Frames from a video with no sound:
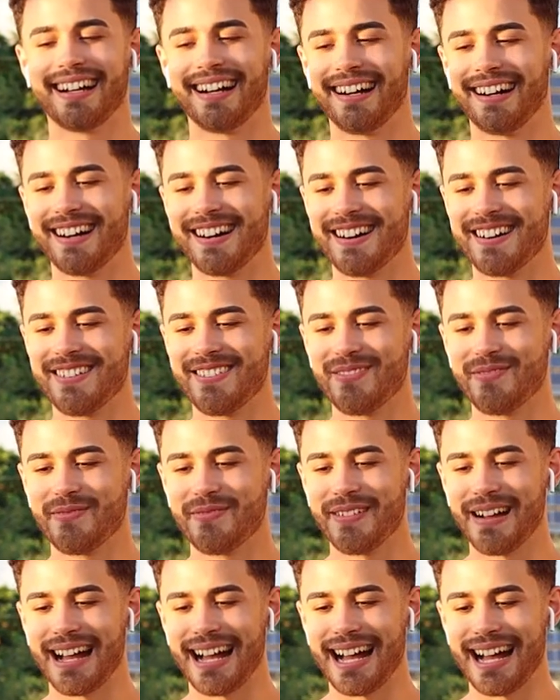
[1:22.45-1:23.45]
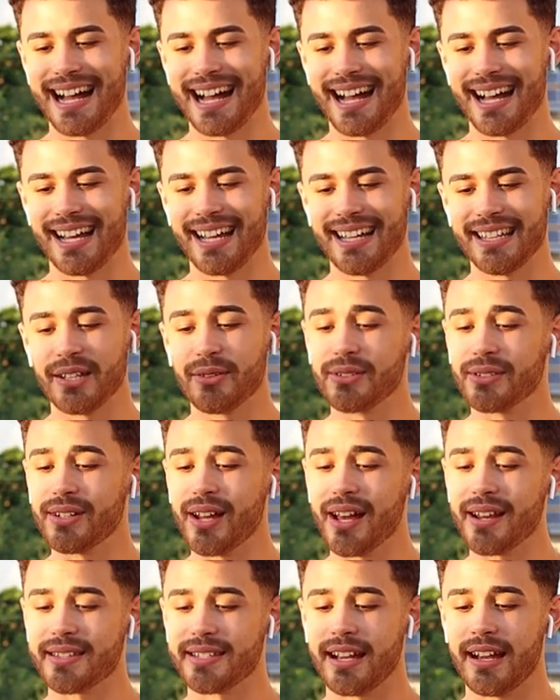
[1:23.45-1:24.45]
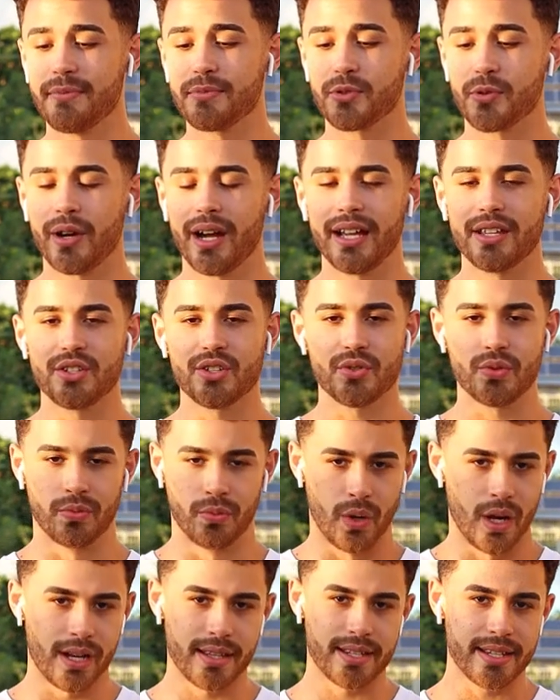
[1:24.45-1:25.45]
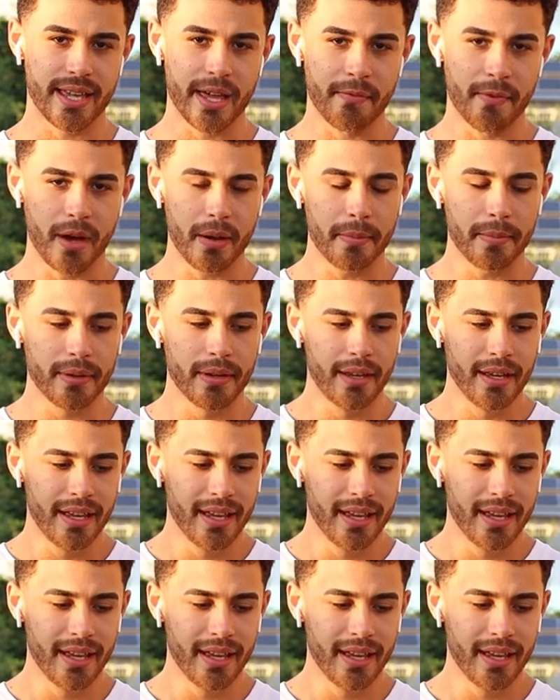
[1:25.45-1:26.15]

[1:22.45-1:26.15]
There was a lot of times where I just wanted to give up.